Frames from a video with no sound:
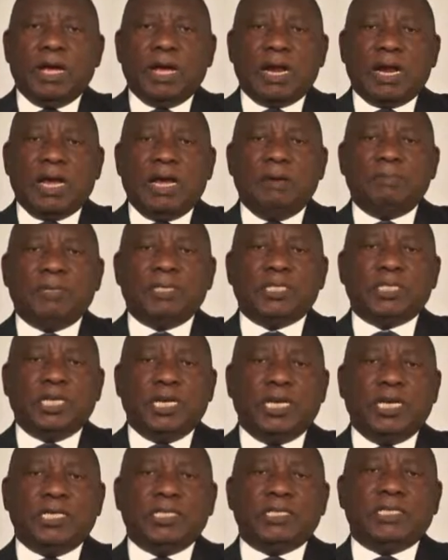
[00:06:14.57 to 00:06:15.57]
climate
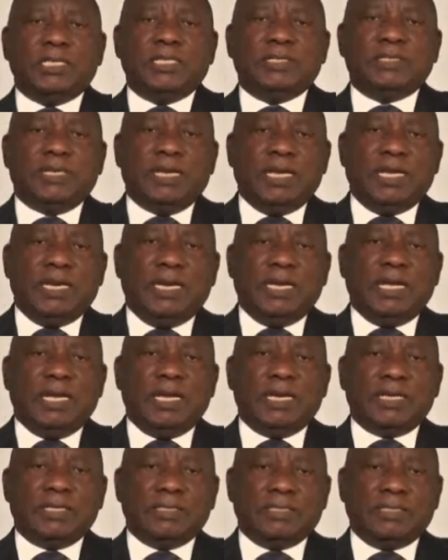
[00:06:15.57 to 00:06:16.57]
change is an
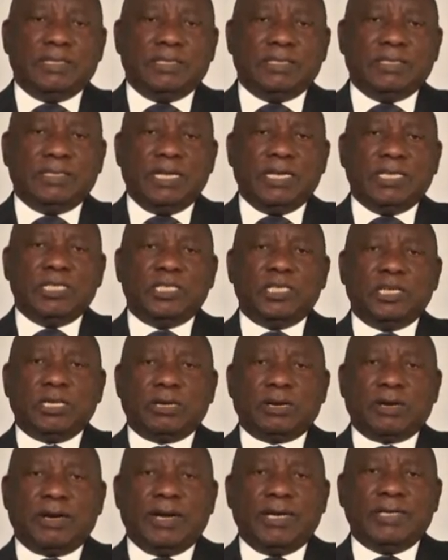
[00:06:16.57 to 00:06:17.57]
existential
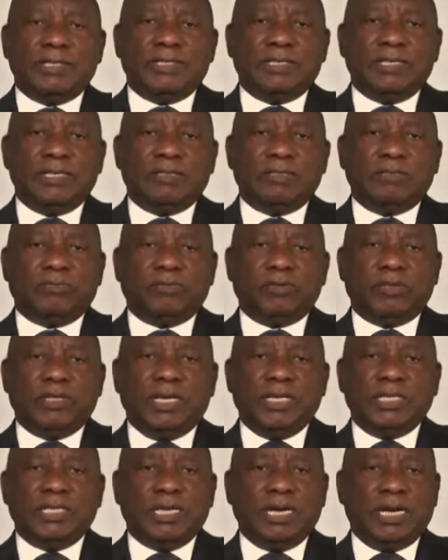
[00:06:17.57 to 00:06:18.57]
crisis for the
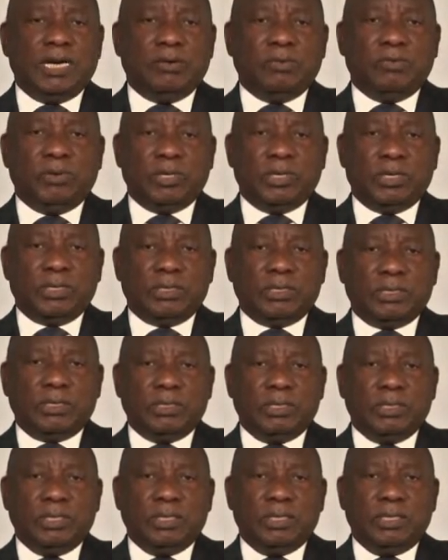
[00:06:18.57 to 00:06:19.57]
entire world,
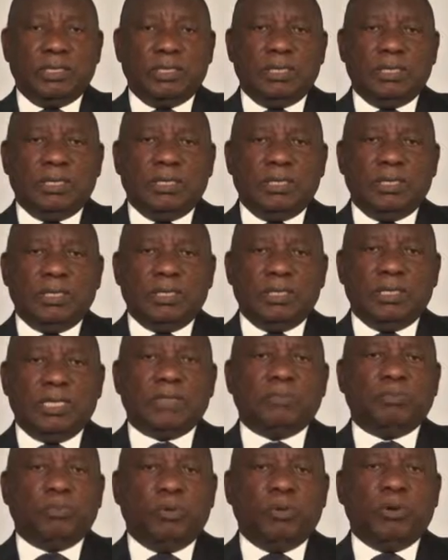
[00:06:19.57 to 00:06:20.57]

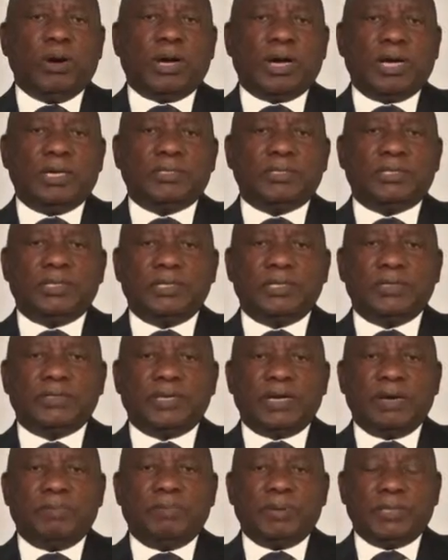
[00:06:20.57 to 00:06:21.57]
yet poor countries
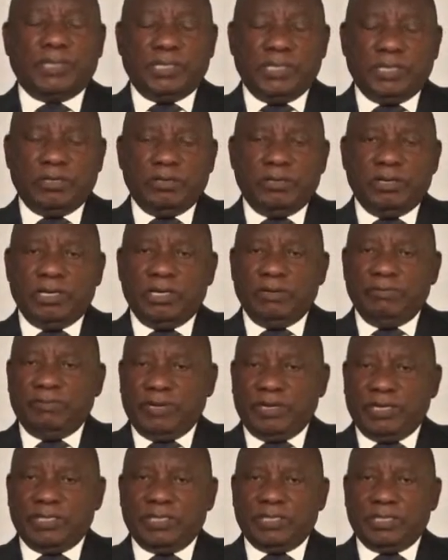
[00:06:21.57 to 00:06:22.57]
are particularly
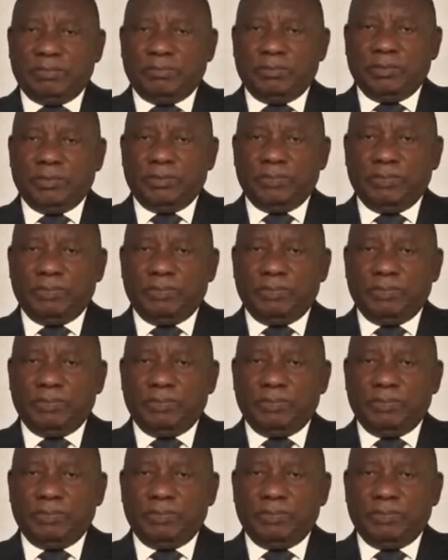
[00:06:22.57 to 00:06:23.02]
vulnerable.